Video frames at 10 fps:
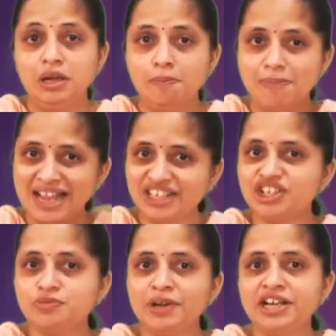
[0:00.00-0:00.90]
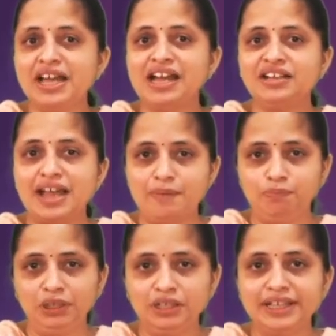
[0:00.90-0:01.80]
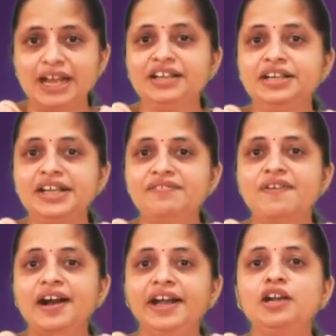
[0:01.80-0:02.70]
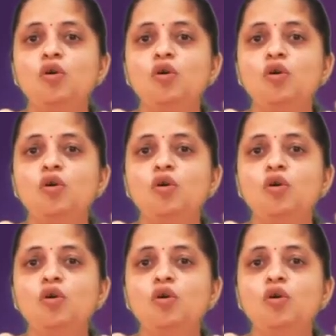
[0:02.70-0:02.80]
Management at Apple can divide